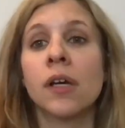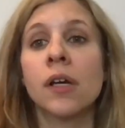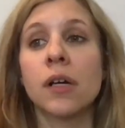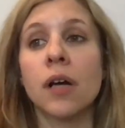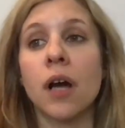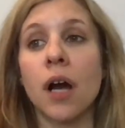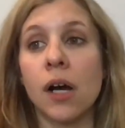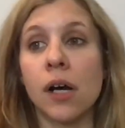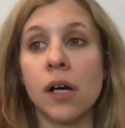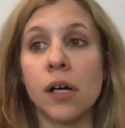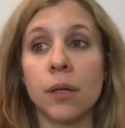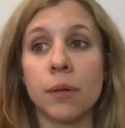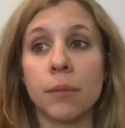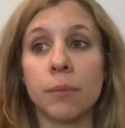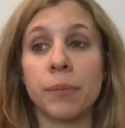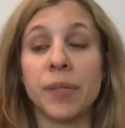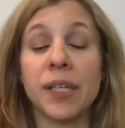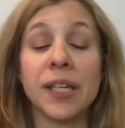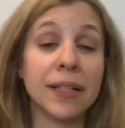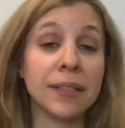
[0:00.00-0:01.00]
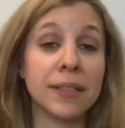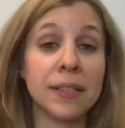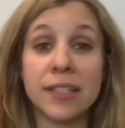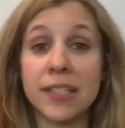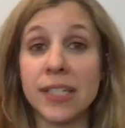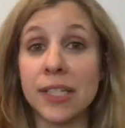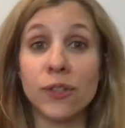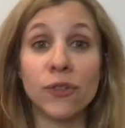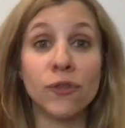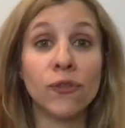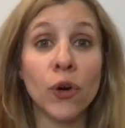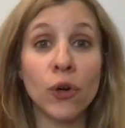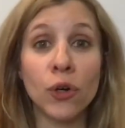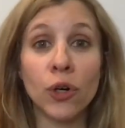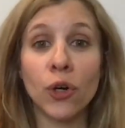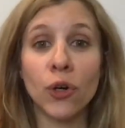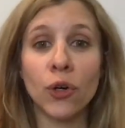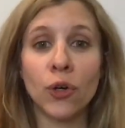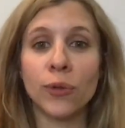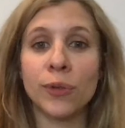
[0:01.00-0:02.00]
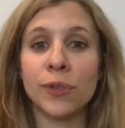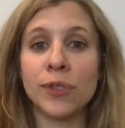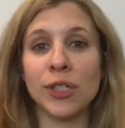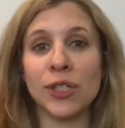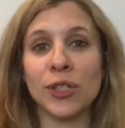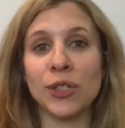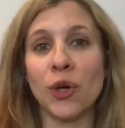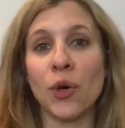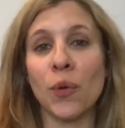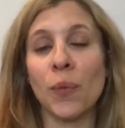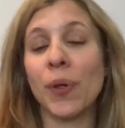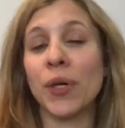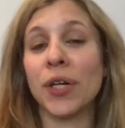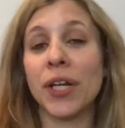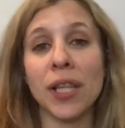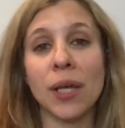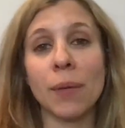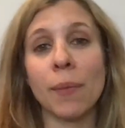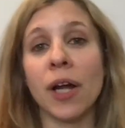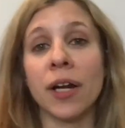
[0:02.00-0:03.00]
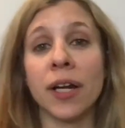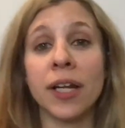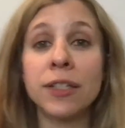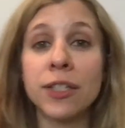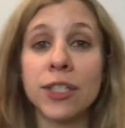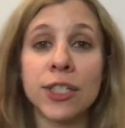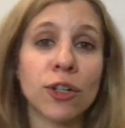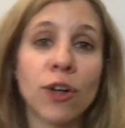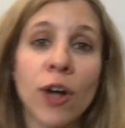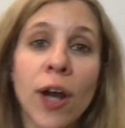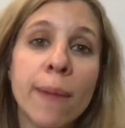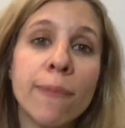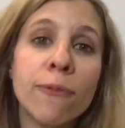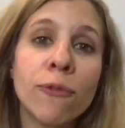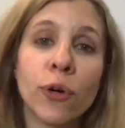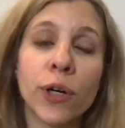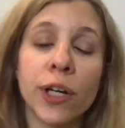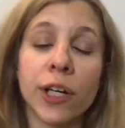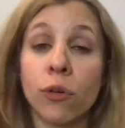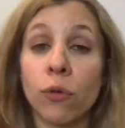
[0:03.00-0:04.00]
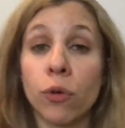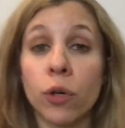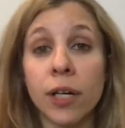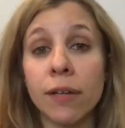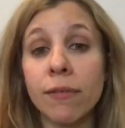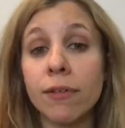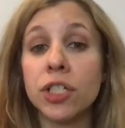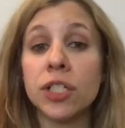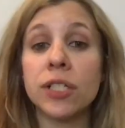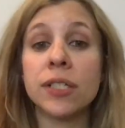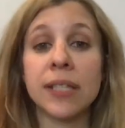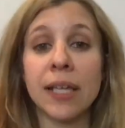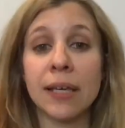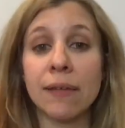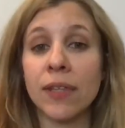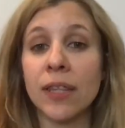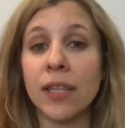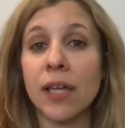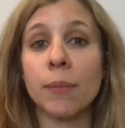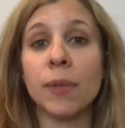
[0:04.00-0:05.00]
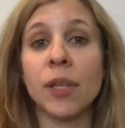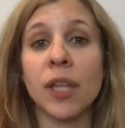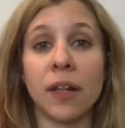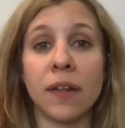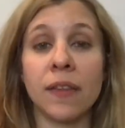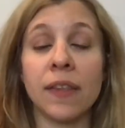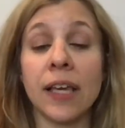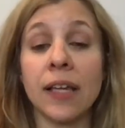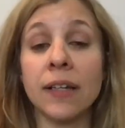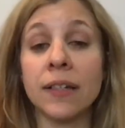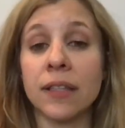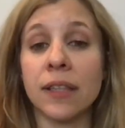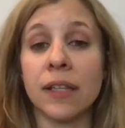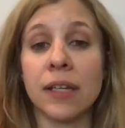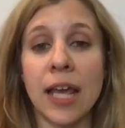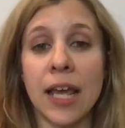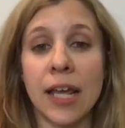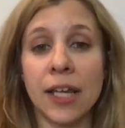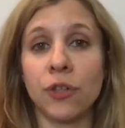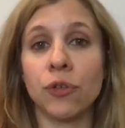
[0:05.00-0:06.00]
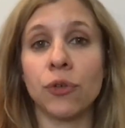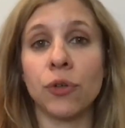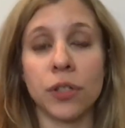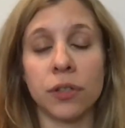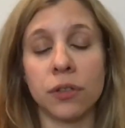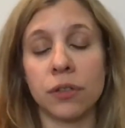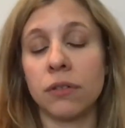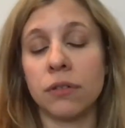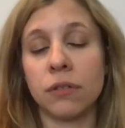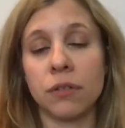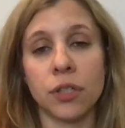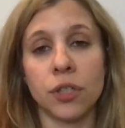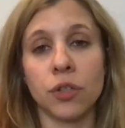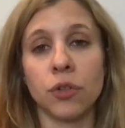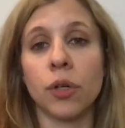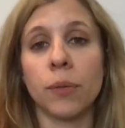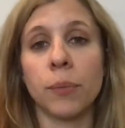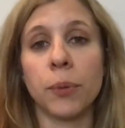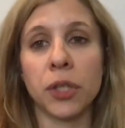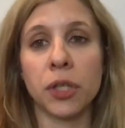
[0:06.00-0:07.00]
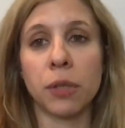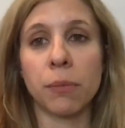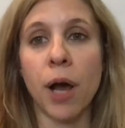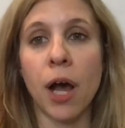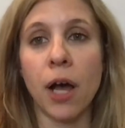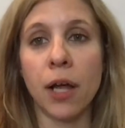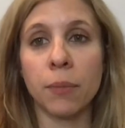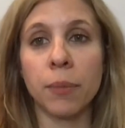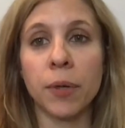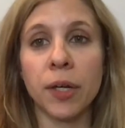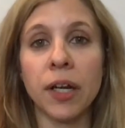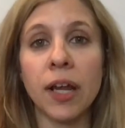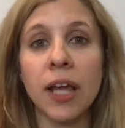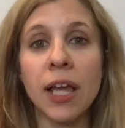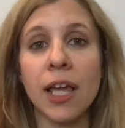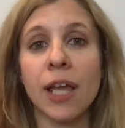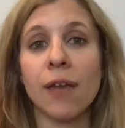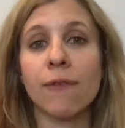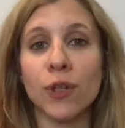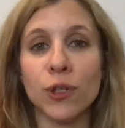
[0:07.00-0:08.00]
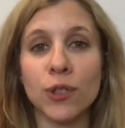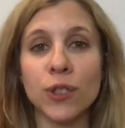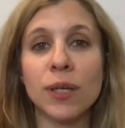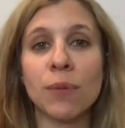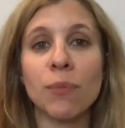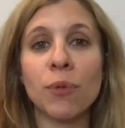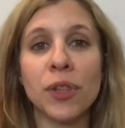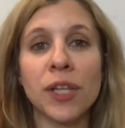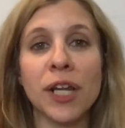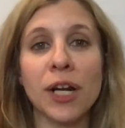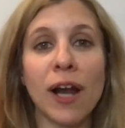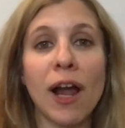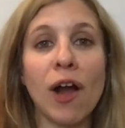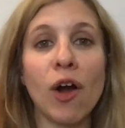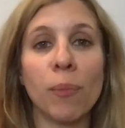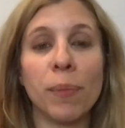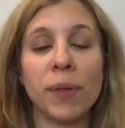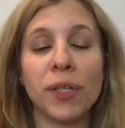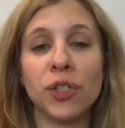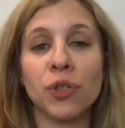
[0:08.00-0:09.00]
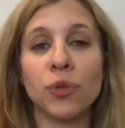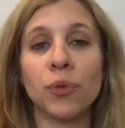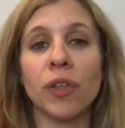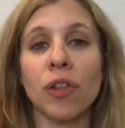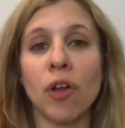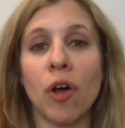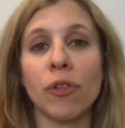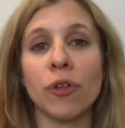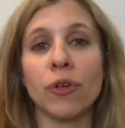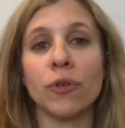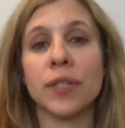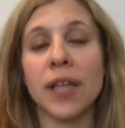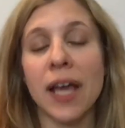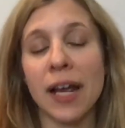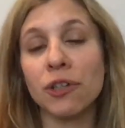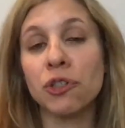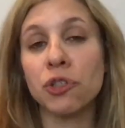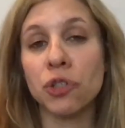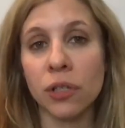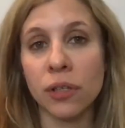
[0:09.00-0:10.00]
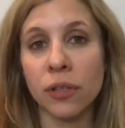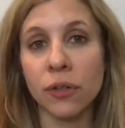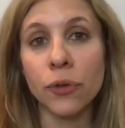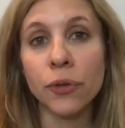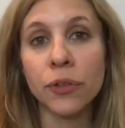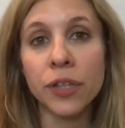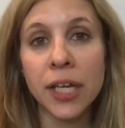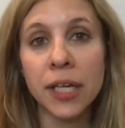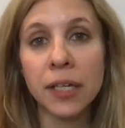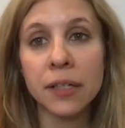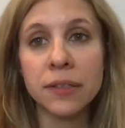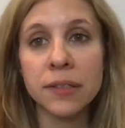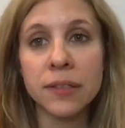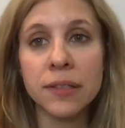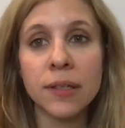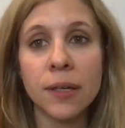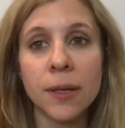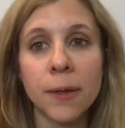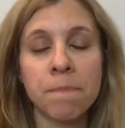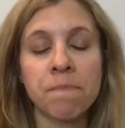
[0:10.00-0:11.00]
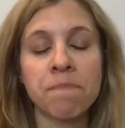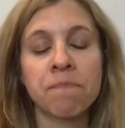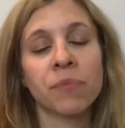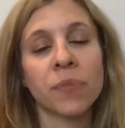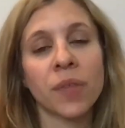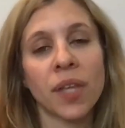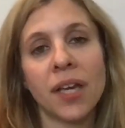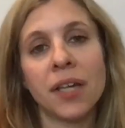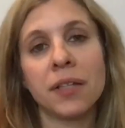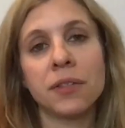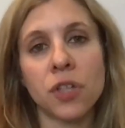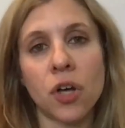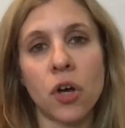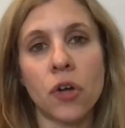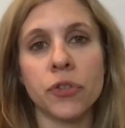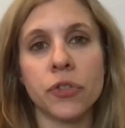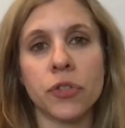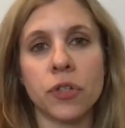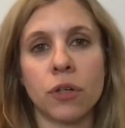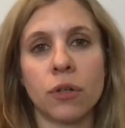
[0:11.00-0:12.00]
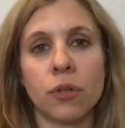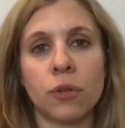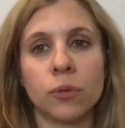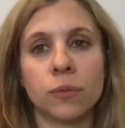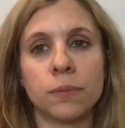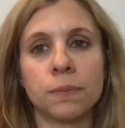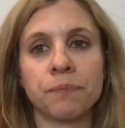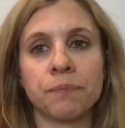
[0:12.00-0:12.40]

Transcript: behind the scenes photos, putting them on Instagram for you, or even just saving them. And then at the end of the day, you could put them on. But if there's someone there helping you with all those extra little things, it's also